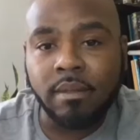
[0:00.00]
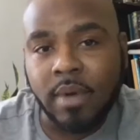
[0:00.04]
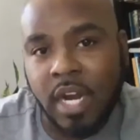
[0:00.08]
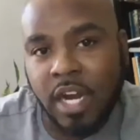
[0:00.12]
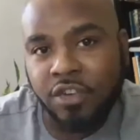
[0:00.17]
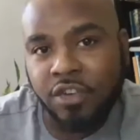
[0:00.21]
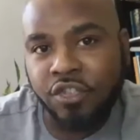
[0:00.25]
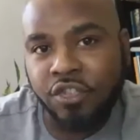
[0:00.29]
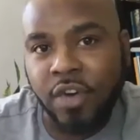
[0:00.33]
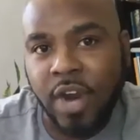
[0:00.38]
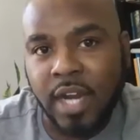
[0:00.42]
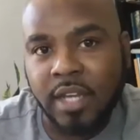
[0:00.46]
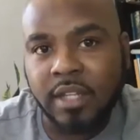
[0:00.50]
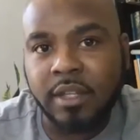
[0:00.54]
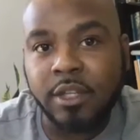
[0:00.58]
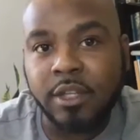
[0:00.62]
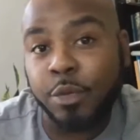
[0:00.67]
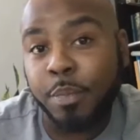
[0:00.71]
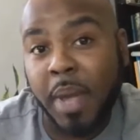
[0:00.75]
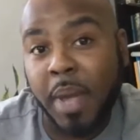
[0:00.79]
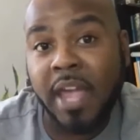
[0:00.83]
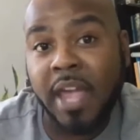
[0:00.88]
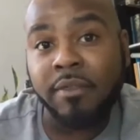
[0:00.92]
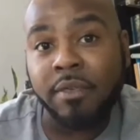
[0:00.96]
contract,
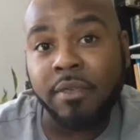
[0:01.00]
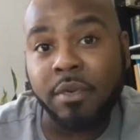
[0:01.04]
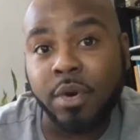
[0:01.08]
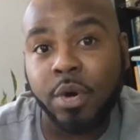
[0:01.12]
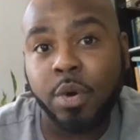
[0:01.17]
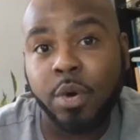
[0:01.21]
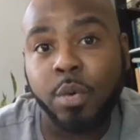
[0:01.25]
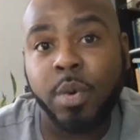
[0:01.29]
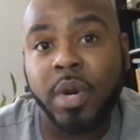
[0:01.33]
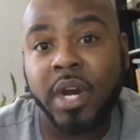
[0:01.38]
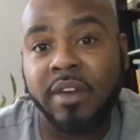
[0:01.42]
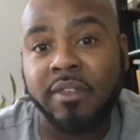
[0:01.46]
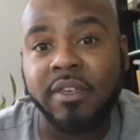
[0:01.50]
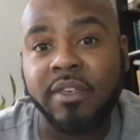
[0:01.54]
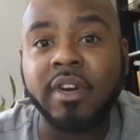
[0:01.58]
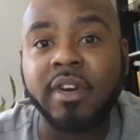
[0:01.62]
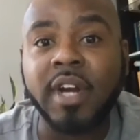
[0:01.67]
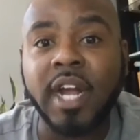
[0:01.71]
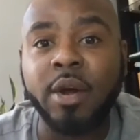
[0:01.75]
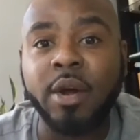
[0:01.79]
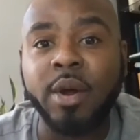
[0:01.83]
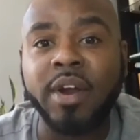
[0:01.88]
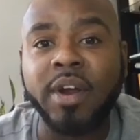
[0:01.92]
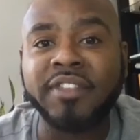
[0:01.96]
you paid for it, or whatever,
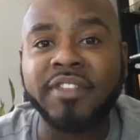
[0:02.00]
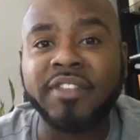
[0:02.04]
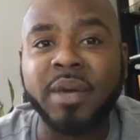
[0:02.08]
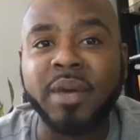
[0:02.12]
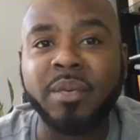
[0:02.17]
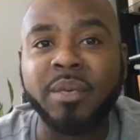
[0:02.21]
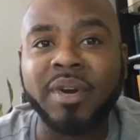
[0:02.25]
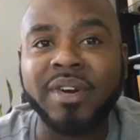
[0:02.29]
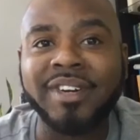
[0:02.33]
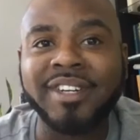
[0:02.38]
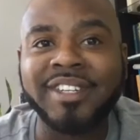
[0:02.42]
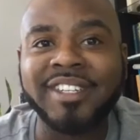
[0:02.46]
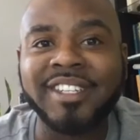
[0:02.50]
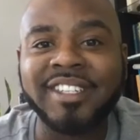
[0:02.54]
however that worked.